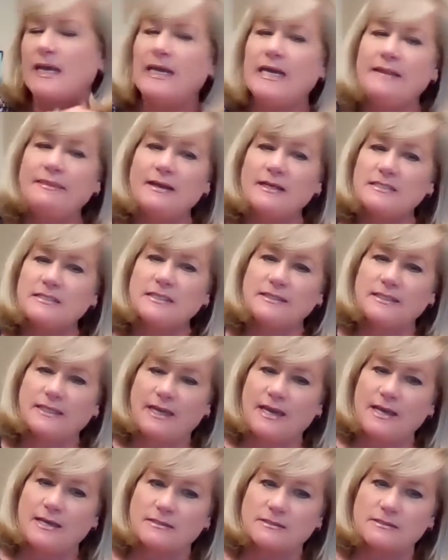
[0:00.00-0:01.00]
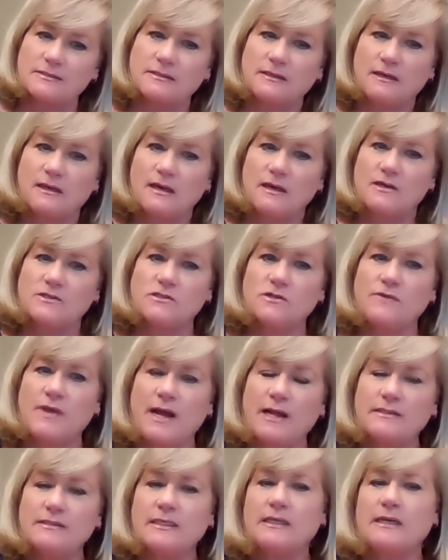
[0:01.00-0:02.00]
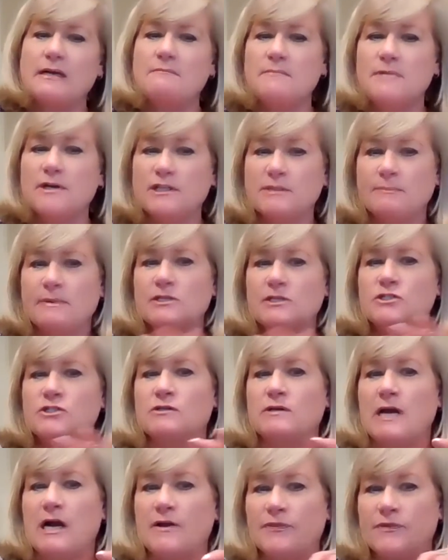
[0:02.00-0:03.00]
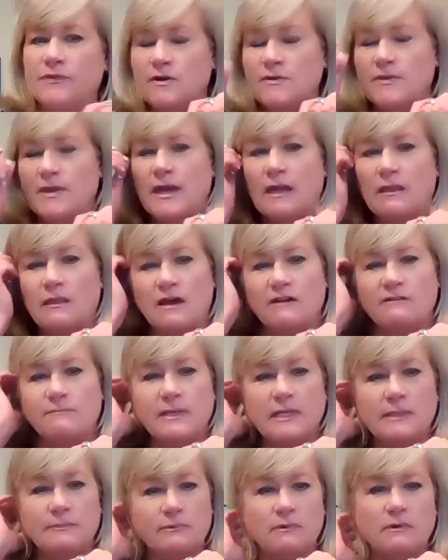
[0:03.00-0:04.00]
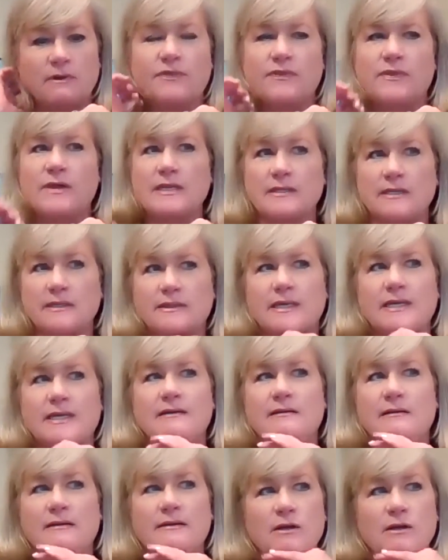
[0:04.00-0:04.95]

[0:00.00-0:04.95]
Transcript: And that's not the case. So that's like a myth buster out there that a lot of people think that they,